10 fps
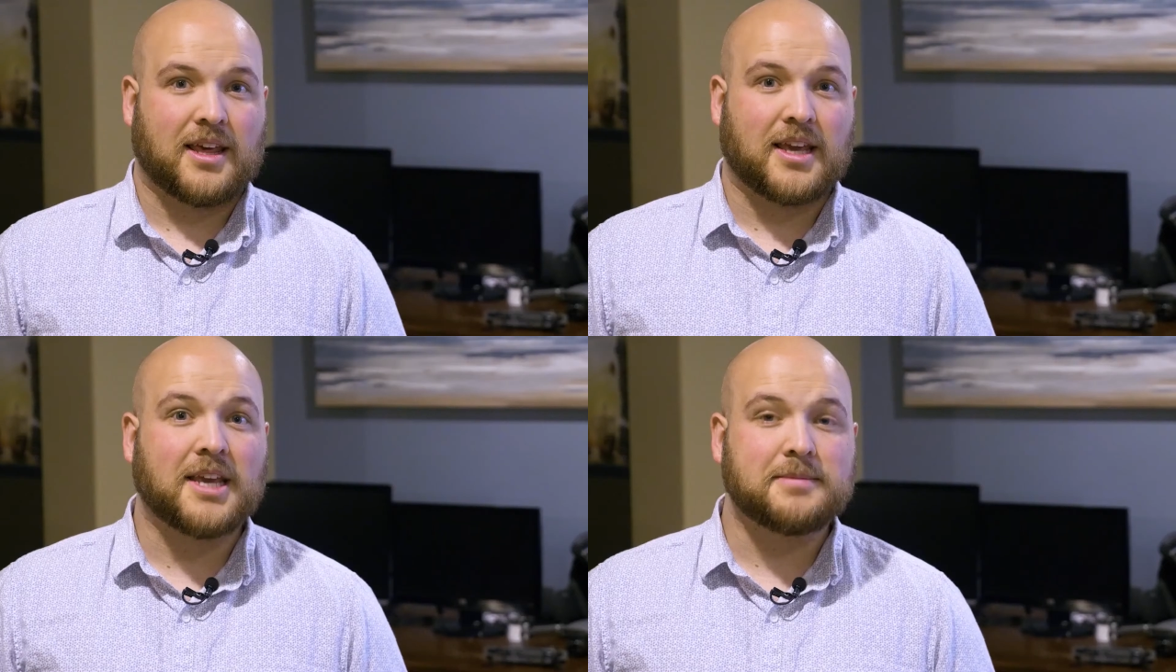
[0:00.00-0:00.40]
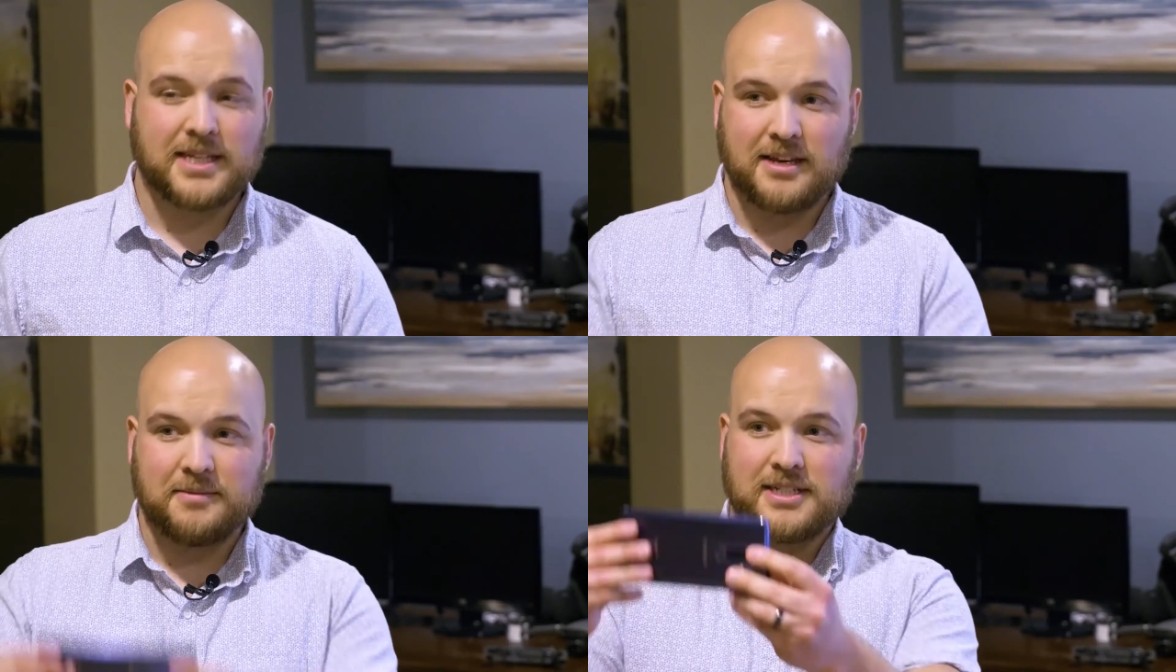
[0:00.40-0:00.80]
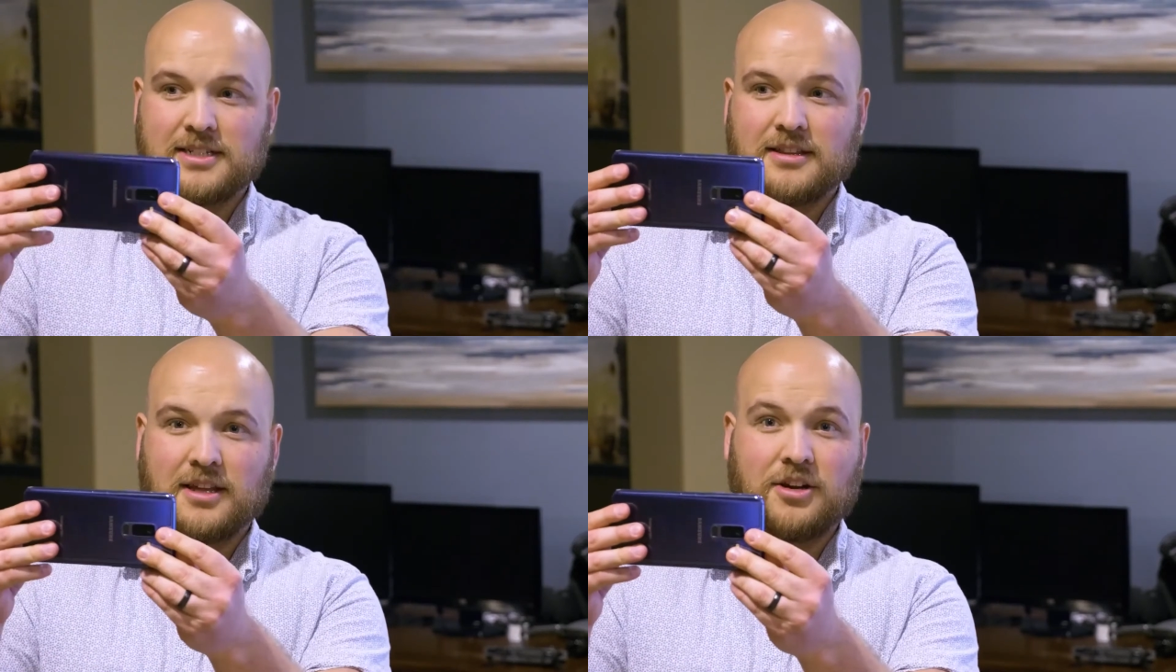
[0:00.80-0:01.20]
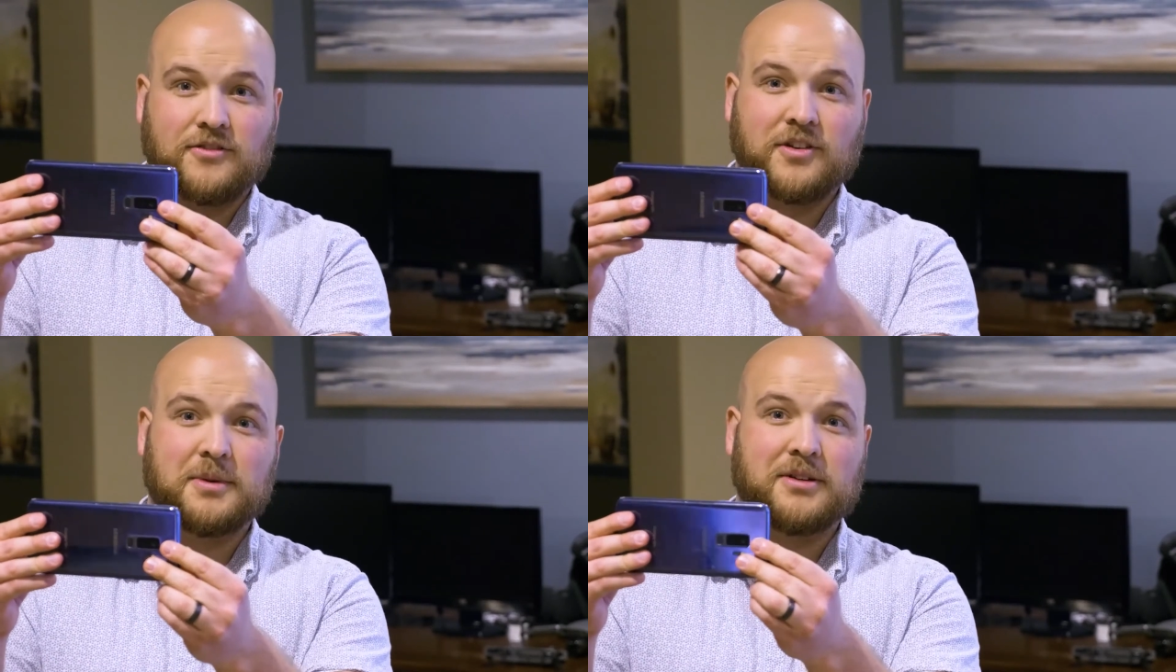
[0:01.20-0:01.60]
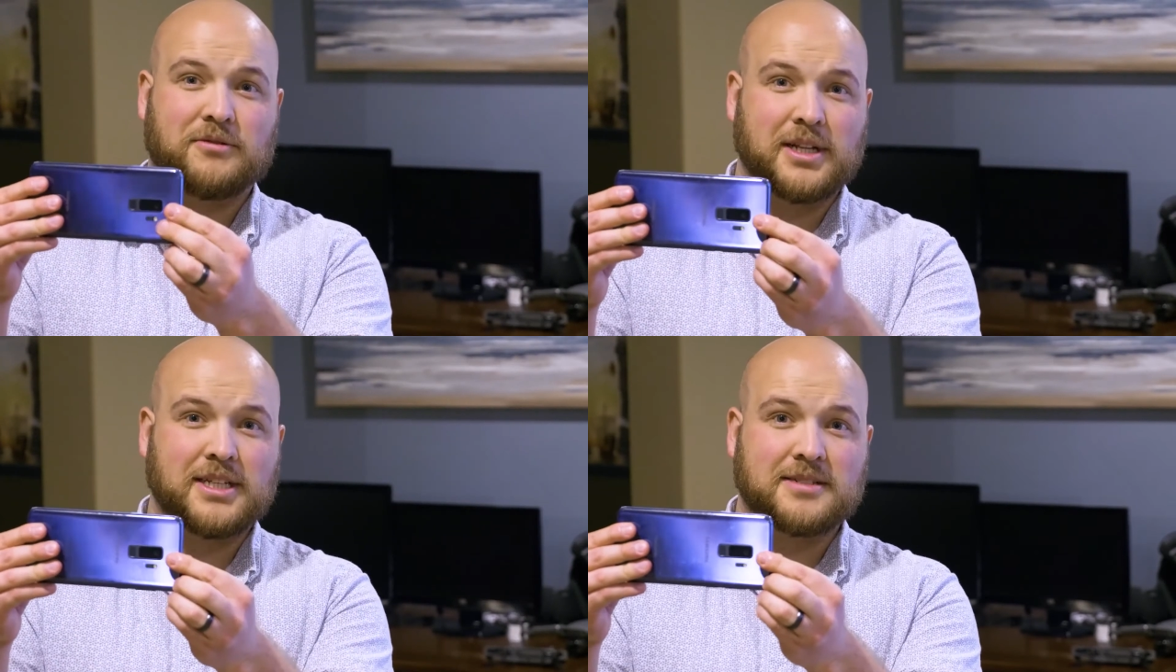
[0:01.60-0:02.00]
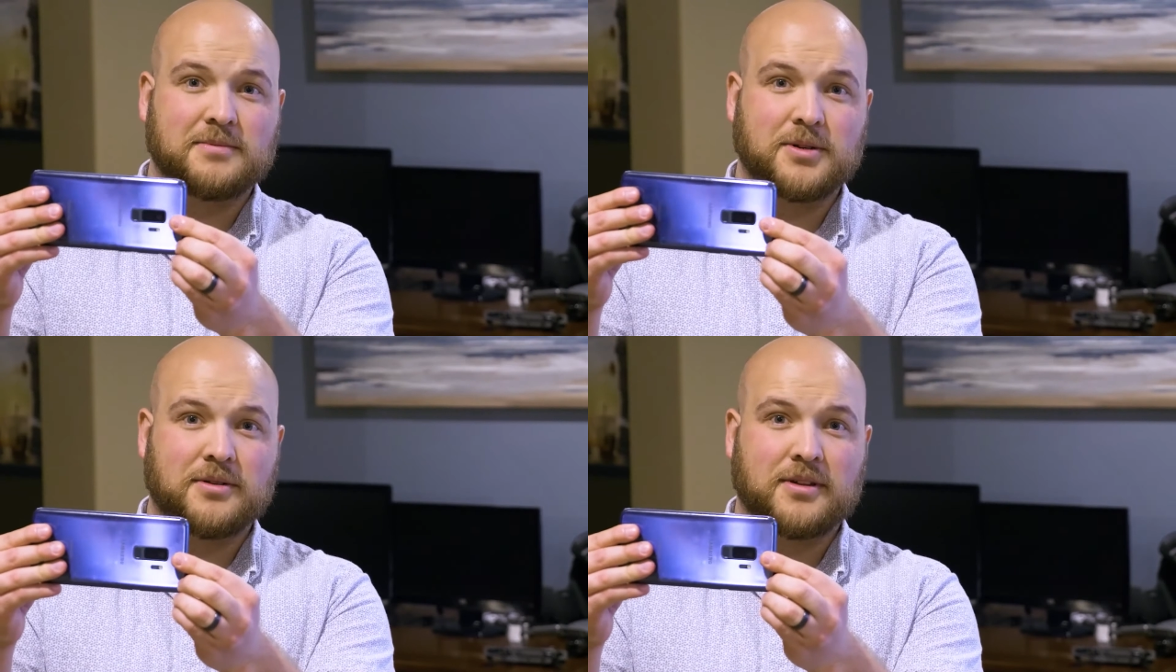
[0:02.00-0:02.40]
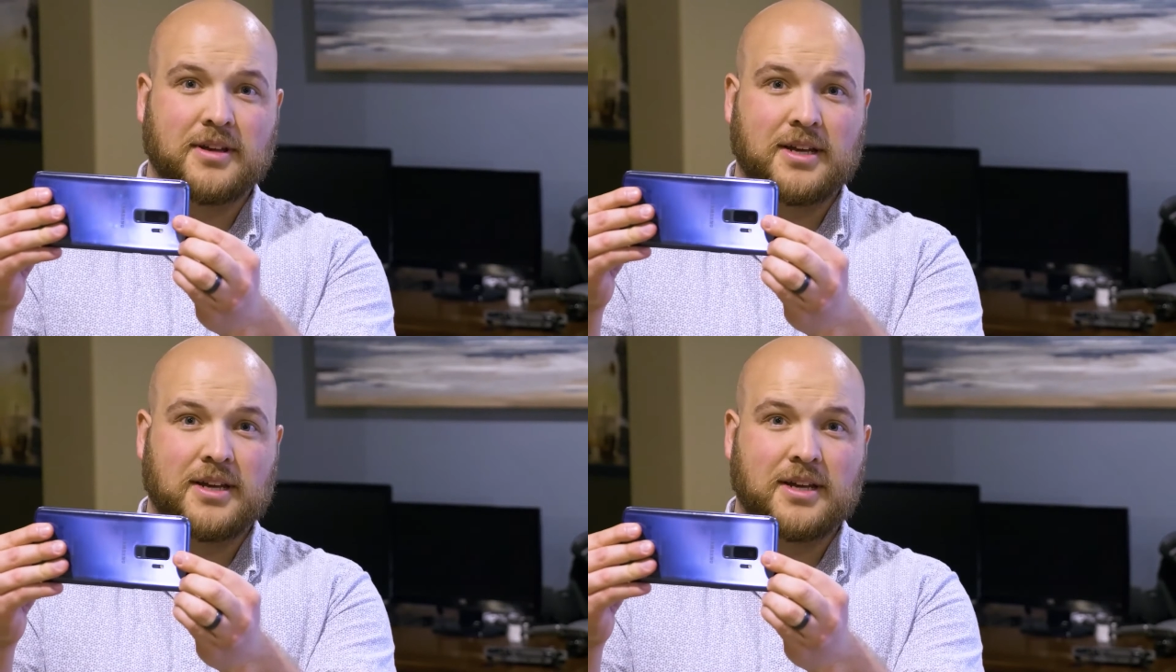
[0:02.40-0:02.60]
It keeps the image that you're filming really smooth,